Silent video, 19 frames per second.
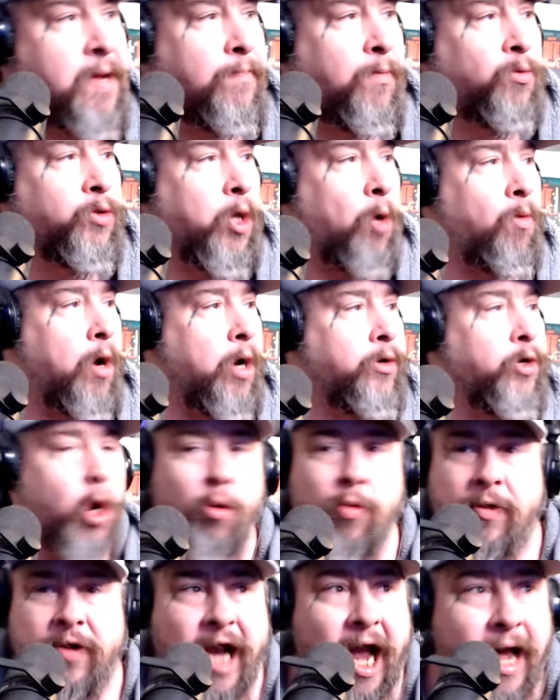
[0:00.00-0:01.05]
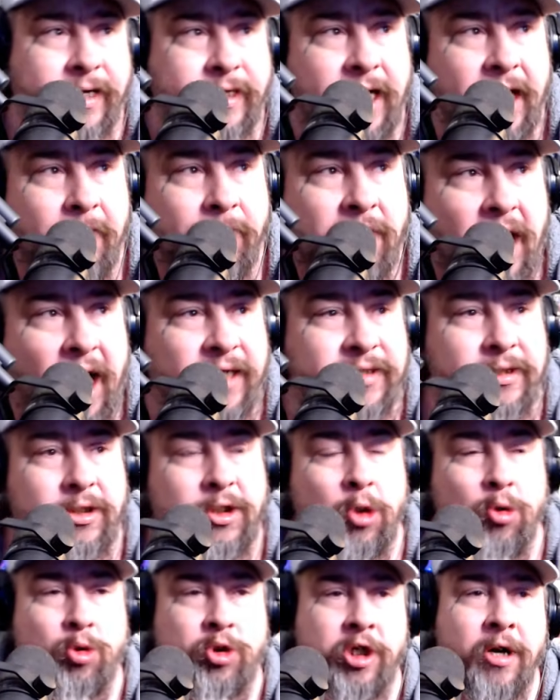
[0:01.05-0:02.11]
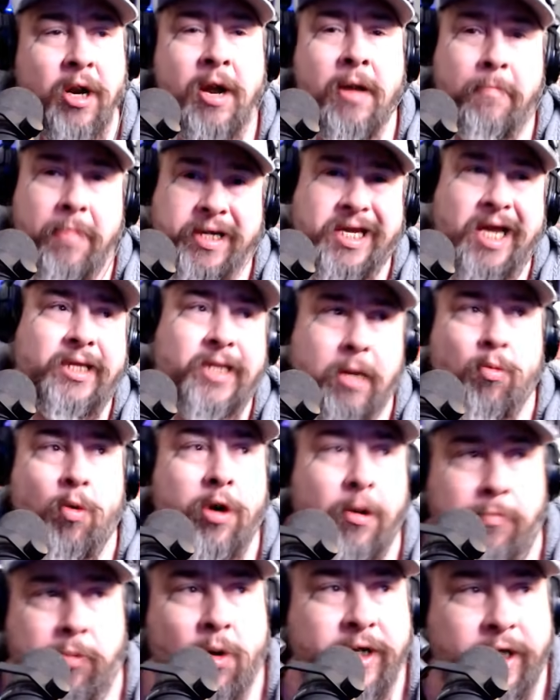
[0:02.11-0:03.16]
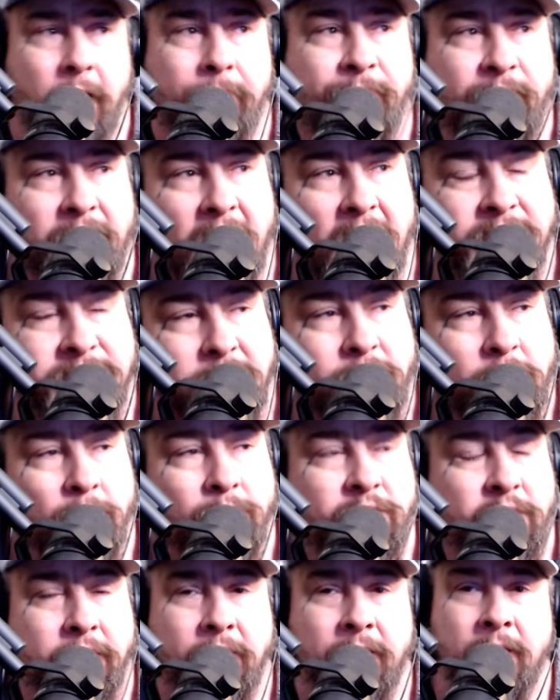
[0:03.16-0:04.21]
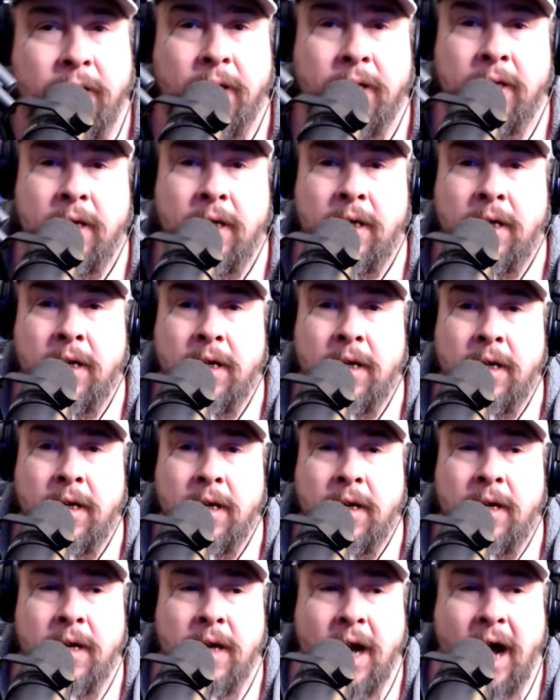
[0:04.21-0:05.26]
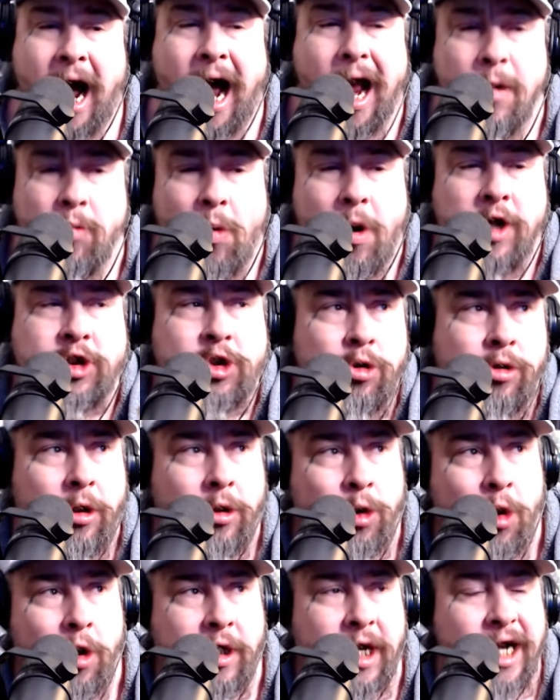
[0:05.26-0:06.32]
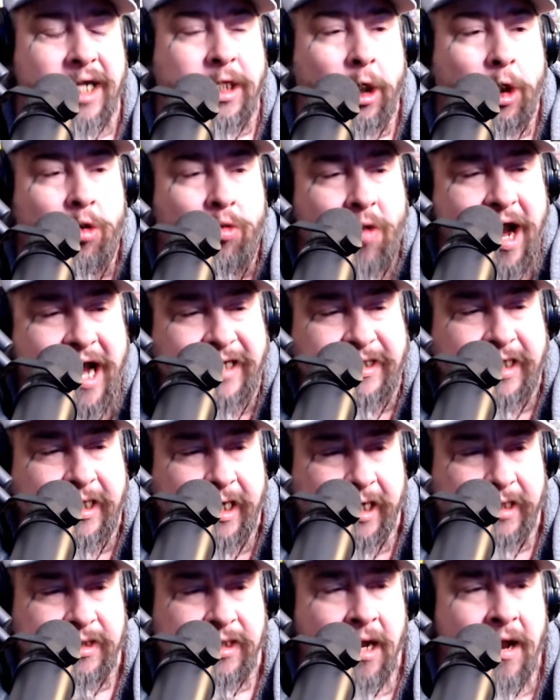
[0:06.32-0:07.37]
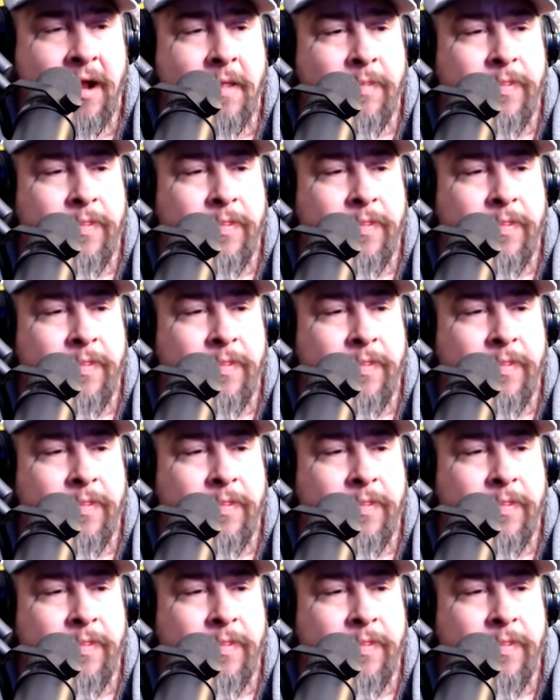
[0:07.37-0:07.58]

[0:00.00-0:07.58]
don't know the goddamn Constitution, but yet they want to bring up the Constitution. I want you to look at the craziness, the